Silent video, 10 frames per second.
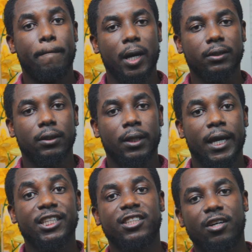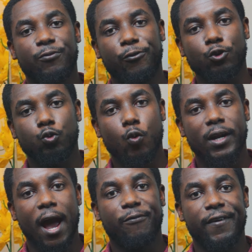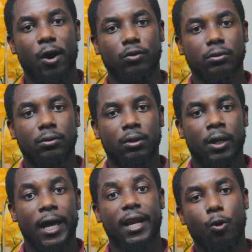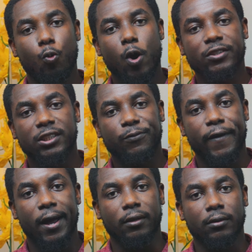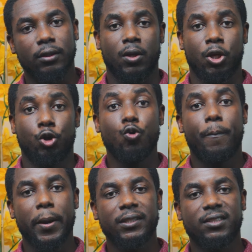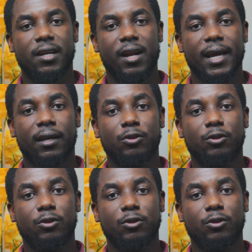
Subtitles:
but it's the first one I found, and it works fine. You paste the link